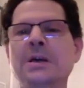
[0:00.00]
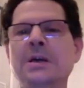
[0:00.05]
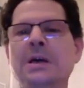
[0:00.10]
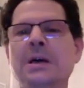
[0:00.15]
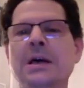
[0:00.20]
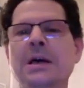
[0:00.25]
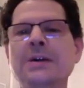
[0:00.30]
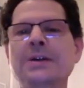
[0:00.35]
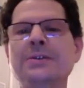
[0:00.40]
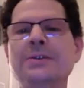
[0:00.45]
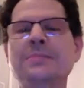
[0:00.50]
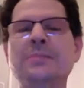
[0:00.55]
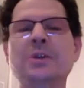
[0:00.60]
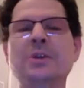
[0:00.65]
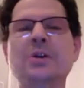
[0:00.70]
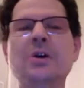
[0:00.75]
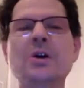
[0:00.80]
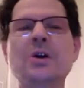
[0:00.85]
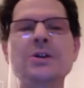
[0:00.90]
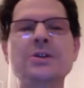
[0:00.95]
And it's
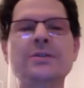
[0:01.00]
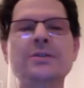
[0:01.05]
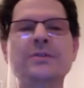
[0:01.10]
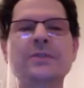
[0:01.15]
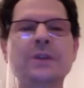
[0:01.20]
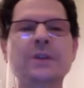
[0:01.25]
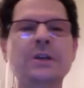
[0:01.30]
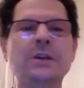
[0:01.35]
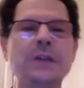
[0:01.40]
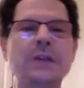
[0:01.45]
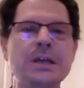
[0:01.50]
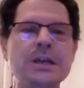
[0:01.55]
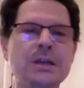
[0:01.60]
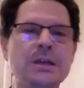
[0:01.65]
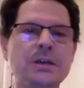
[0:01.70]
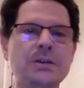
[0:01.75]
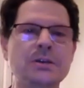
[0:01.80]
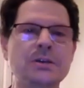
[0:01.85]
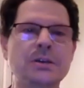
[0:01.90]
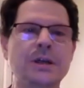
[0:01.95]
because of the
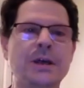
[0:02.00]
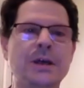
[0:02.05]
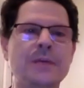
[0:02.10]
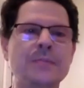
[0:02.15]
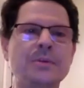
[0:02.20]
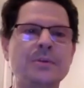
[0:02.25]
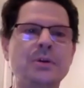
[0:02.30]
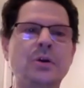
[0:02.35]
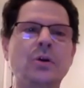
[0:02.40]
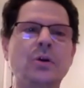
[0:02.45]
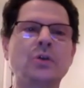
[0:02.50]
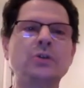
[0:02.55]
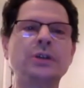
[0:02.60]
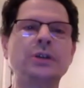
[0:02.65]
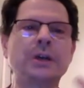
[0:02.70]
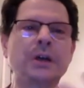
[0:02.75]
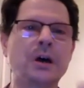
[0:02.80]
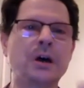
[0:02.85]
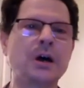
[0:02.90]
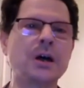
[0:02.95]
clinging to them and
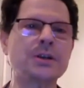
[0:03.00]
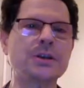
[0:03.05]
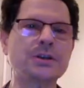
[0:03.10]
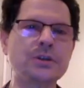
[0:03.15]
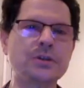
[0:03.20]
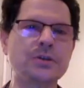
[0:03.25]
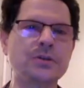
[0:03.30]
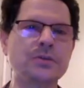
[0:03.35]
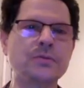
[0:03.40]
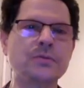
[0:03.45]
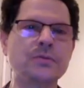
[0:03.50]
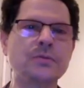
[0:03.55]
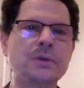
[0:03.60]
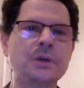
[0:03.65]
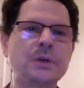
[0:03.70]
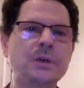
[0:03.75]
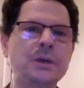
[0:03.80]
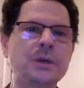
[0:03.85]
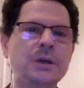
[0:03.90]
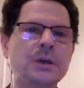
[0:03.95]
holding on to
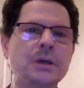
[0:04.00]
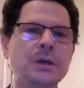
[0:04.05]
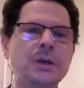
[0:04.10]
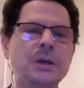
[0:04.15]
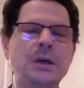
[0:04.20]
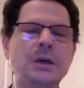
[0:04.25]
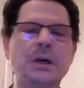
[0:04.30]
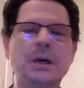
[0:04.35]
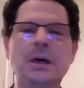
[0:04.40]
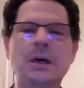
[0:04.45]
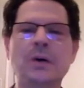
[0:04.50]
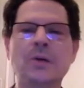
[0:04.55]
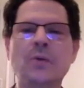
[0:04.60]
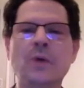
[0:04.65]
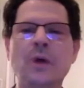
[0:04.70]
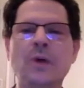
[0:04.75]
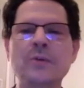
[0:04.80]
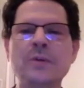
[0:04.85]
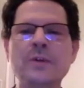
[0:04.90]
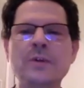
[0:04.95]
uh,
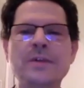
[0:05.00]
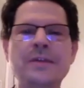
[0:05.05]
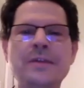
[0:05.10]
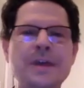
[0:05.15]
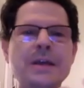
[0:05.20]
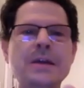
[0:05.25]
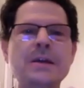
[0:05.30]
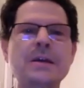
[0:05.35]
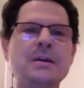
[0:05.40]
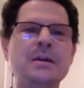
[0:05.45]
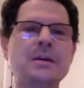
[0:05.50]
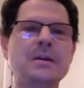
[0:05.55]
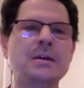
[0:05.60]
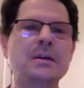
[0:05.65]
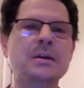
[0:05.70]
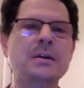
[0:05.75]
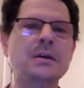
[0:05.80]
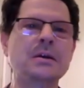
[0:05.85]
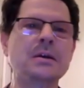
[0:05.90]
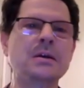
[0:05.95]
what we think
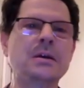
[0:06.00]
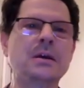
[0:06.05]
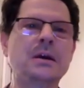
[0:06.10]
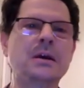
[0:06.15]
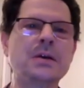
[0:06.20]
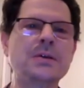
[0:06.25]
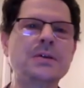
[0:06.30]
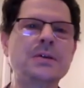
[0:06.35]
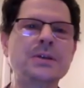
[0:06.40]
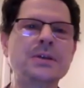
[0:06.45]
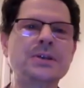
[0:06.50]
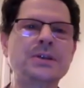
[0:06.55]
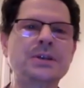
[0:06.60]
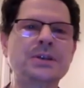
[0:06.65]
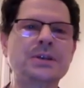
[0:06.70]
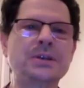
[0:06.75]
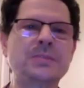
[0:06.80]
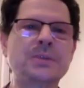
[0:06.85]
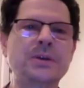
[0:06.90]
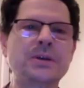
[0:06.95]
uh, these
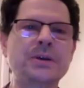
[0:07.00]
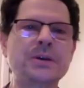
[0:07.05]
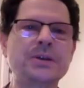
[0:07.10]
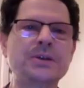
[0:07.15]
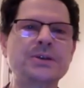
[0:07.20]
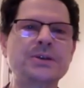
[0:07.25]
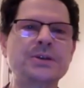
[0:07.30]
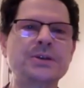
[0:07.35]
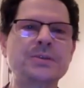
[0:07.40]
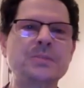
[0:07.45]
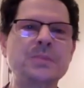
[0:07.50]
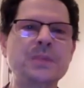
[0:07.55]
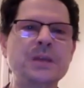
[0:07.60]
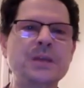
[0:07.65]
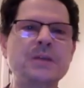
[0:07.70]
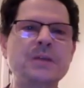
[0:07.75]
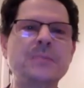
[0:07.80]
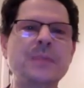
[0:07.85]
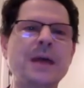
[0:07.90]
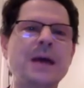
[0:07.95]
experiences
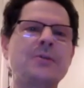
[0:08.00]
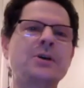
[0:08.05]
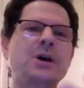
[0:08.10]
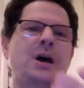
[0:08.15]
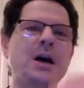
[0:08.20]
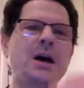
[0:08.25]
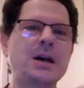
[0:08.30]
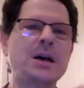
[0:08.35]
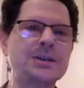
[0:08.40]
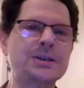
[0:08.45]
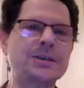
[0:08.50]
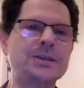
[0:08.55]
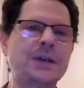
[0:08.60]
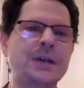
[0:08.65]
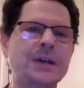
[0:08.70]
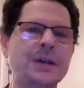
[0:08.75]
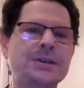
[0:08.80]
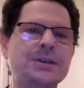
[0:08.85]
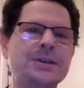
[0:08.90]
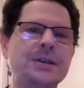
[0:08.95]
mean about us
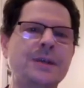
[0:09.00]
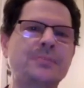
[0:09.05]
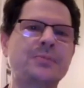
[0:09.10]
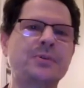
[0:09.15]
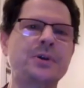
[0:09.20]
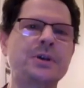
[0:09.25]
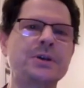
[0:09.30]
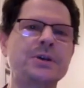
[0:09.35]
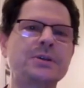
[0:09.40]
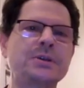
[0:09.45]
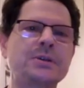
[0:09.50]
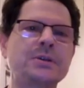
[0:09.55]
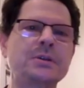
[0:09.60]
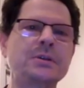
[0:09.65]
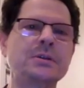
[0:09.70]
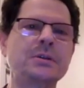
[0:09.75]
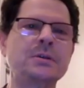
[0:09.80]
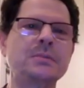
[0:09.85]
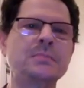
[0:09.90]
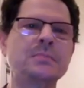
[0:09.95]
as separate
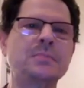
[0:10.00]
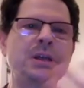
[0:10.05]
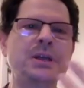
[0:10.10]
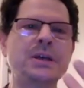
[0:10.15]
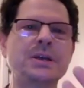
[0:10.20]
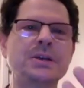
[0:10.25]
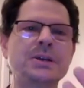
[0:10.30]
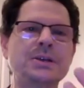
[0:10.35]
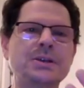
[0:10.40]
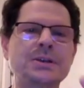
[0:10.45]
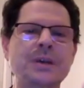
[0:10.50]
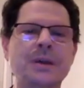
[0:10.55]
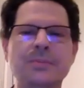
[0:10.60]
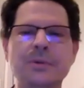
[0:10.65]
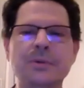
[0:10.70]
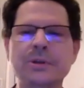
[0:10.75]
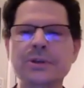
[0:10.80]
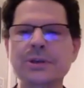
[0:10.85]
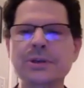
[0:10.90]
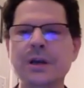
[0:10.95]
beings,
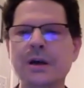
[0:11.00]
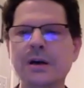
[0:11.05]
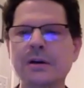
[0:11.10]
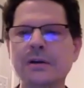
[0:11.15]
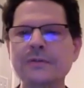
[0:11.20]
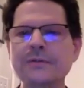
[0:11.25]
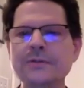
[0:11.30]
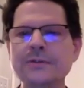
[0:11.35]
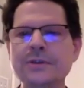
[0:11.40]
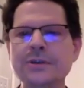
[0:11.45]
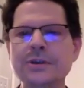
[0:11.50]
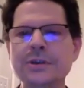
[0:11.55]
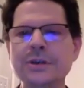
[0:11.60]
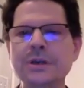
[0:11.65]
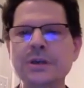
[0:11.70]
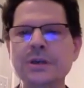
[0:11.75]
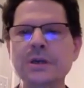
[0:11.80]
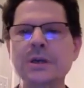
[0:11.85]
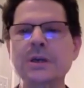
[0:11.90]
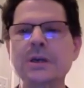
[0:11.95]
separate selves,
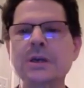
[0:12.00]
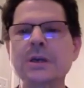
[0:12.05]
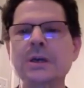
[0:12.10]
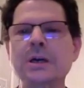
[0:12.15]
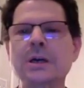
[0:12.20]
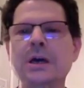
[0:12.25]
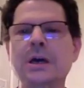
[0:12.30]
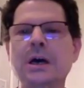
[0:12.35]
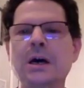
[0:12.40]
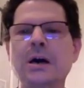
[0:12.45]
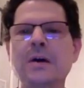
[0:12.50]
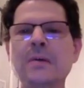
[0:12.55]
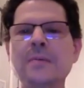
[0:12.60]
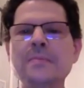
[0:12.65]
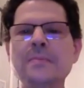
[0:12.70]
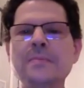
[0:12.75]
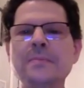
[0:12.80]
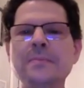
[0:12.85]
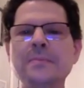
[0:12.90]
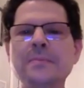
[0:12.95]
um,